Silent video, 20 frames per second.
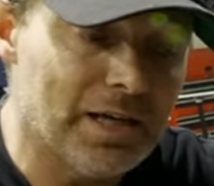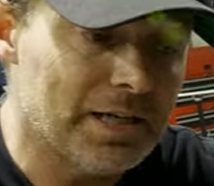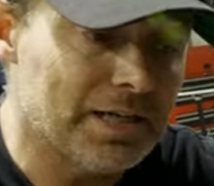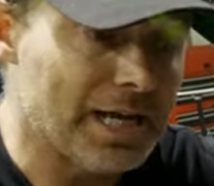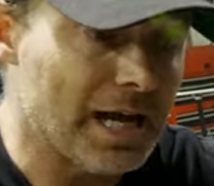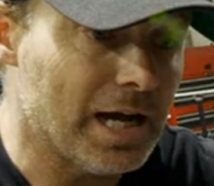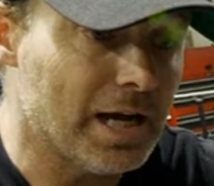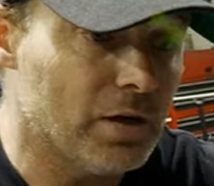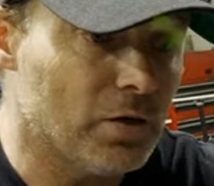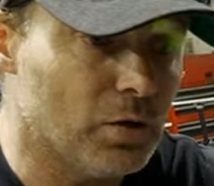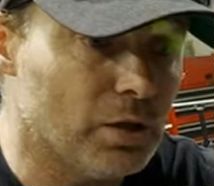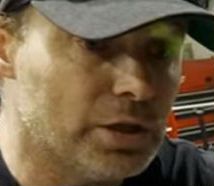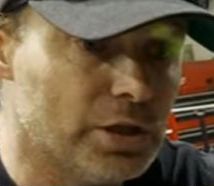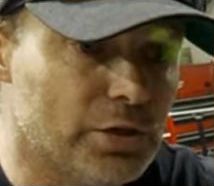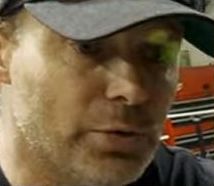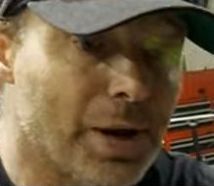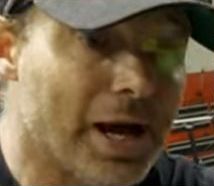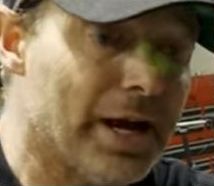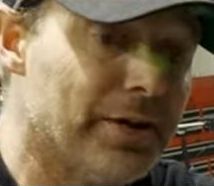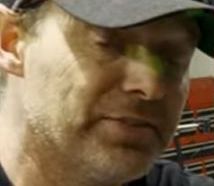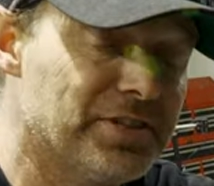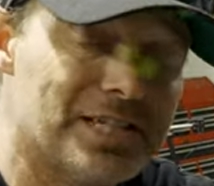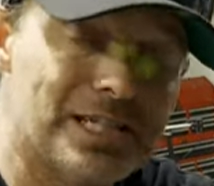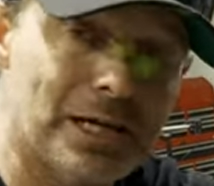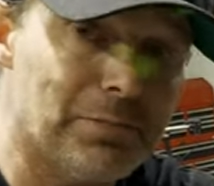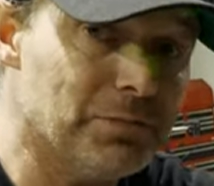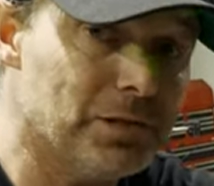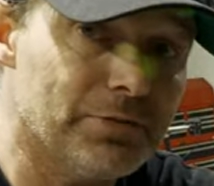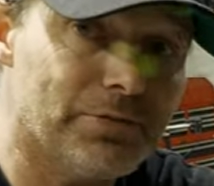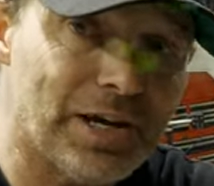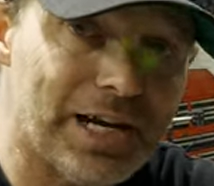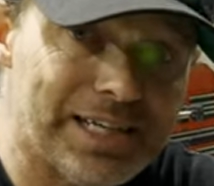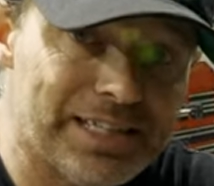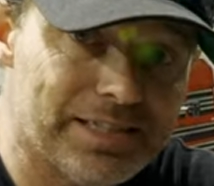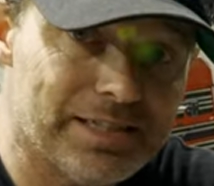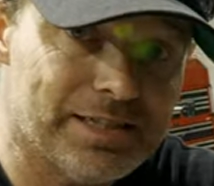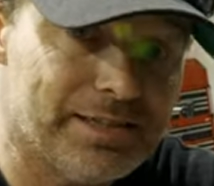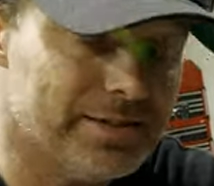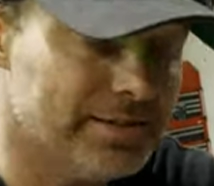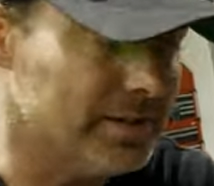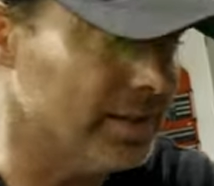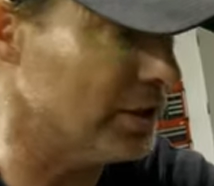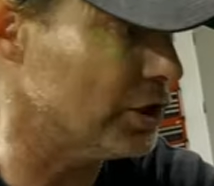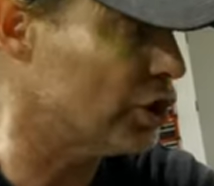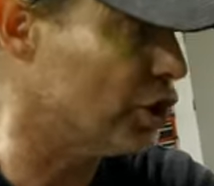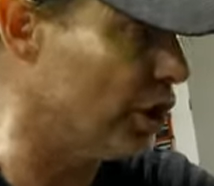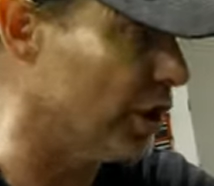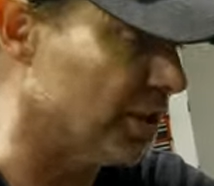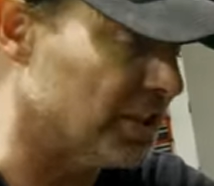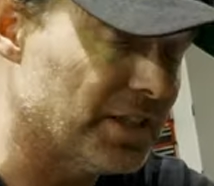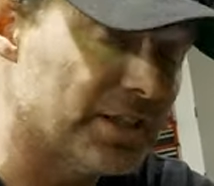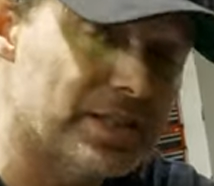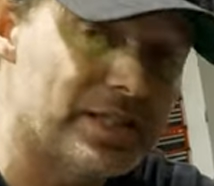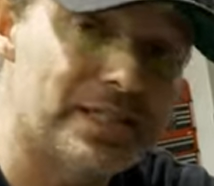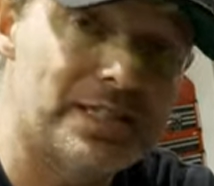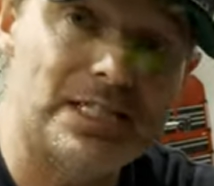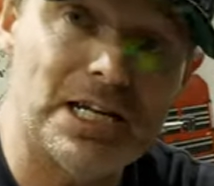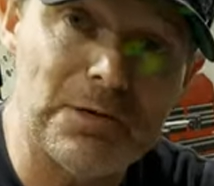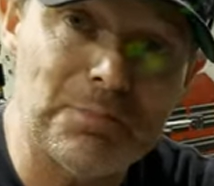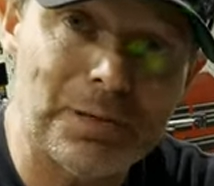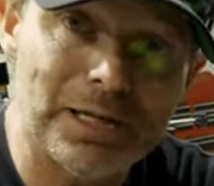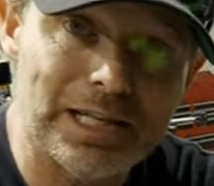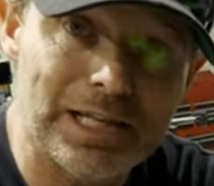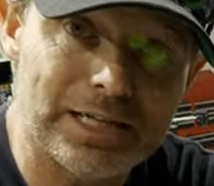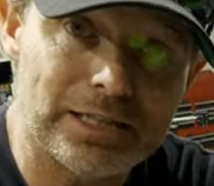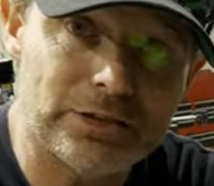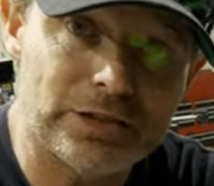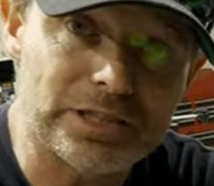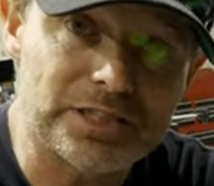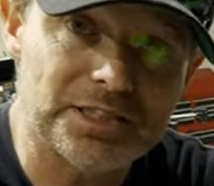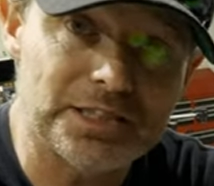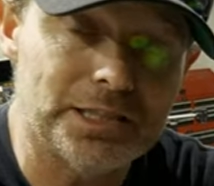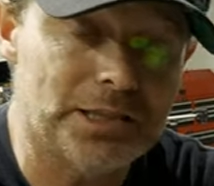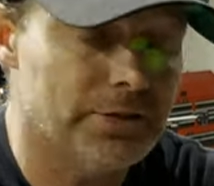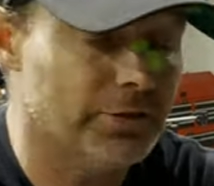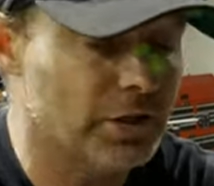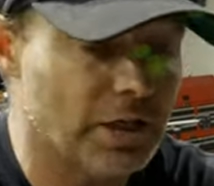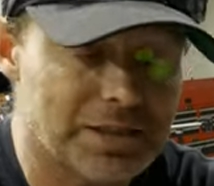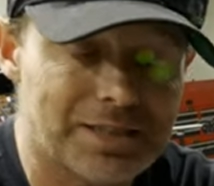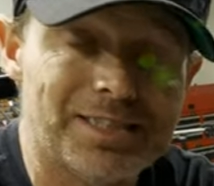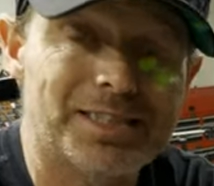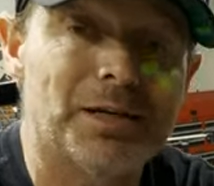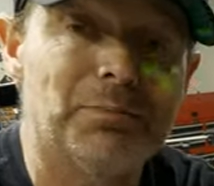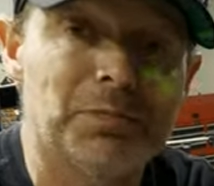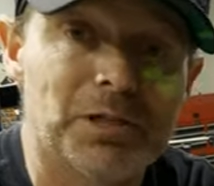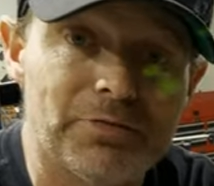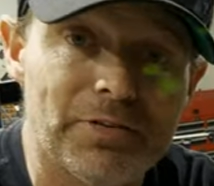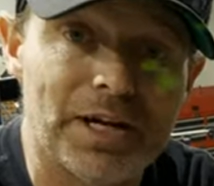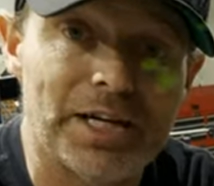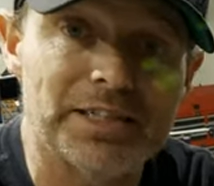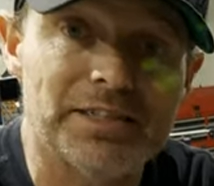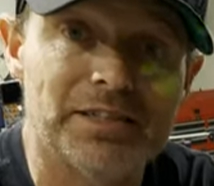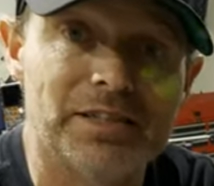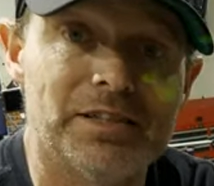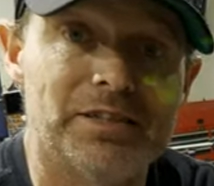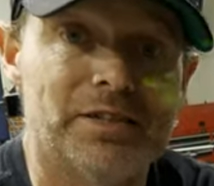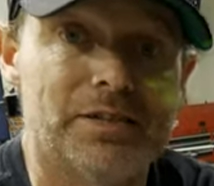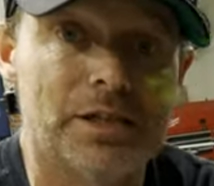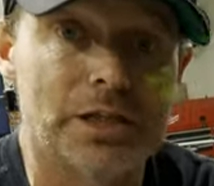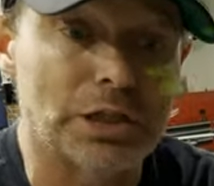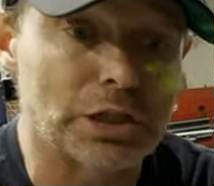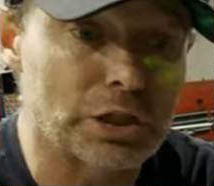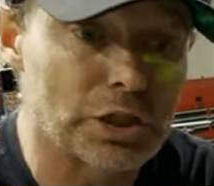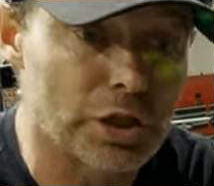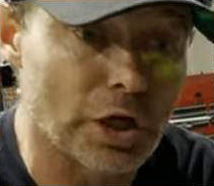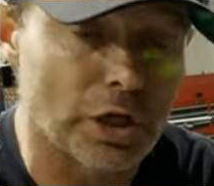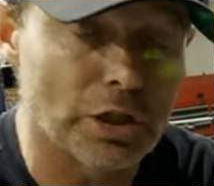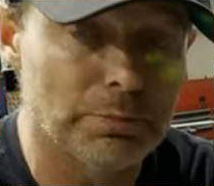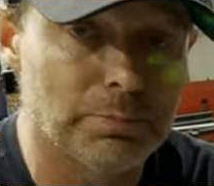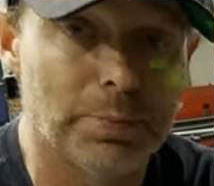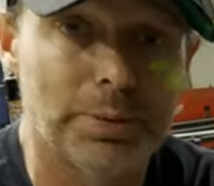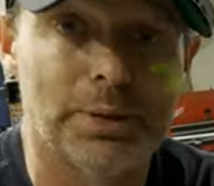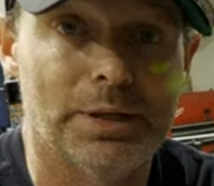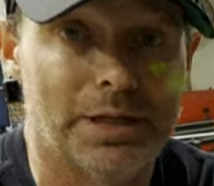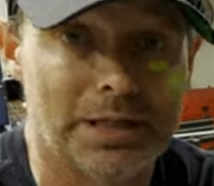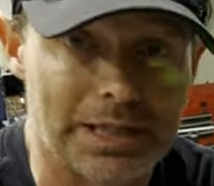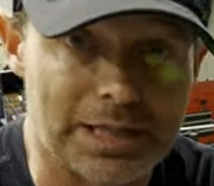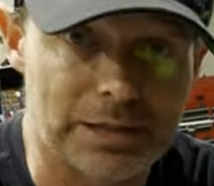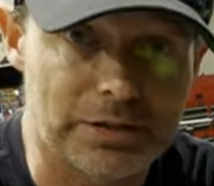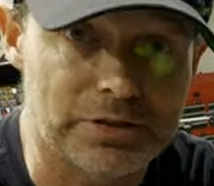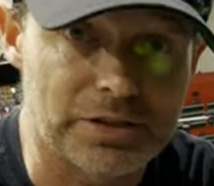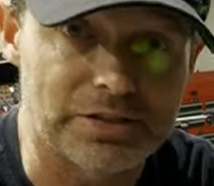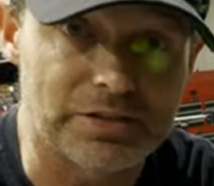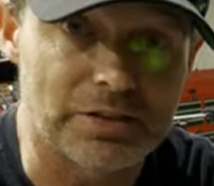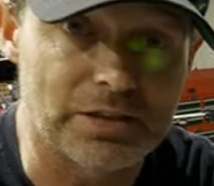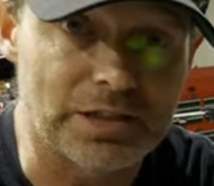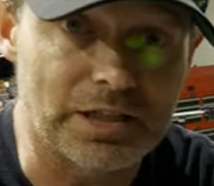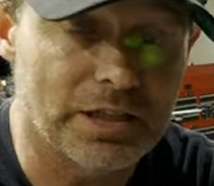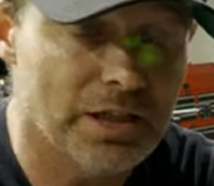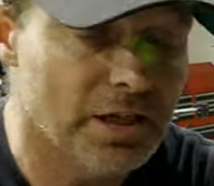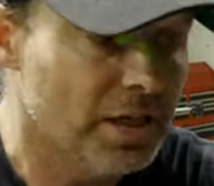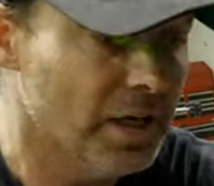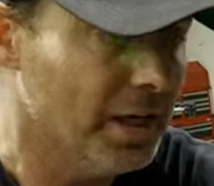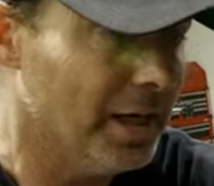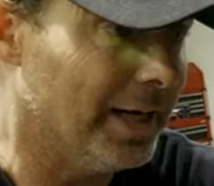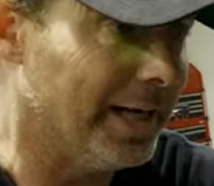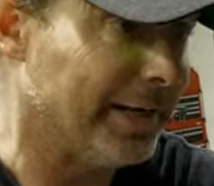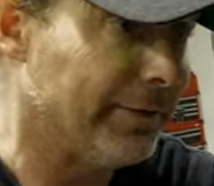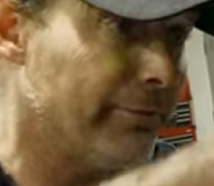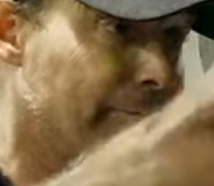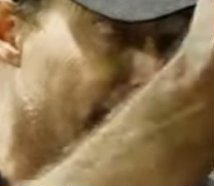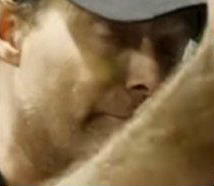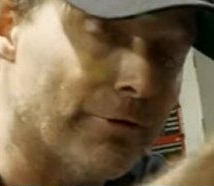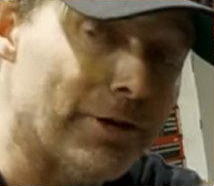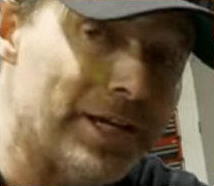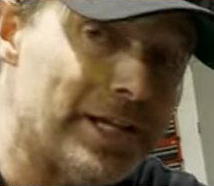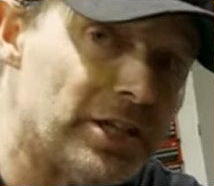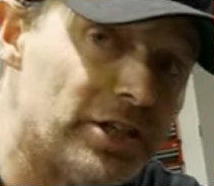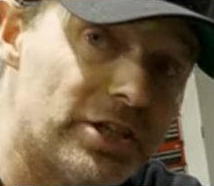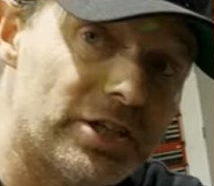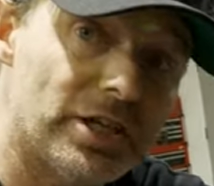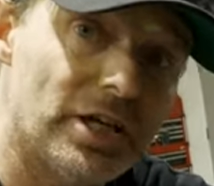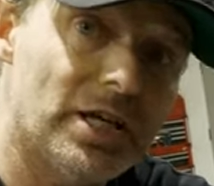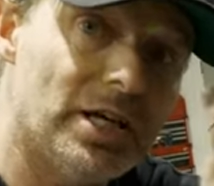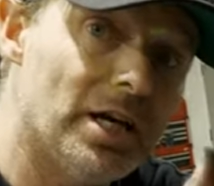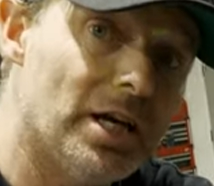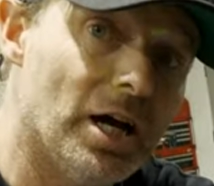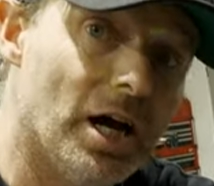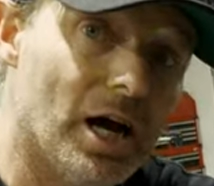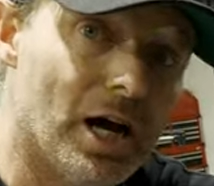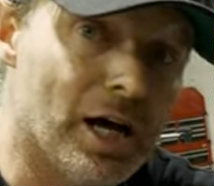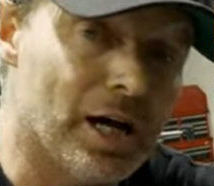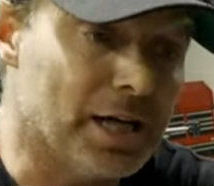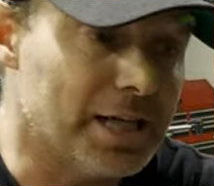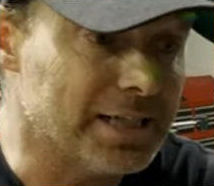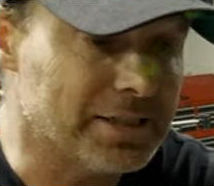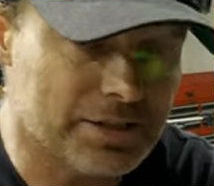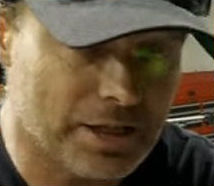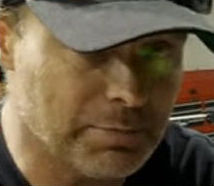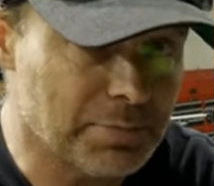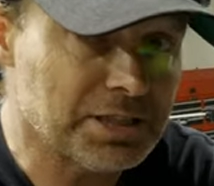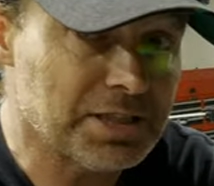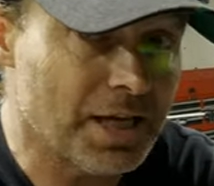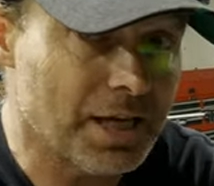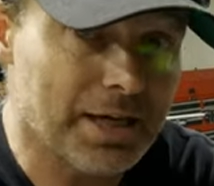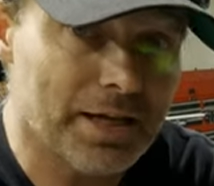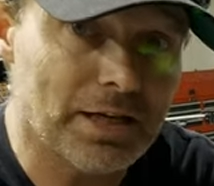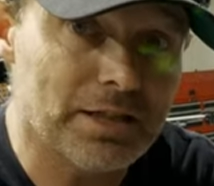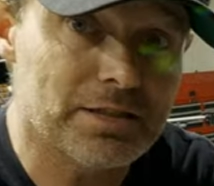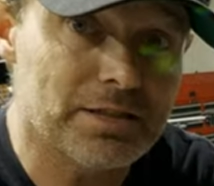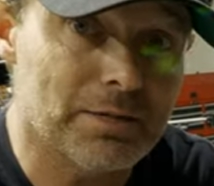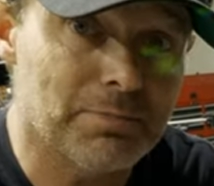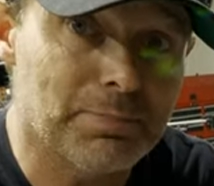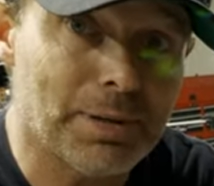Now, you have some devices that just sip electricity, and you've got some devices that gulp electricity. A fridge uh, is gonna be taking some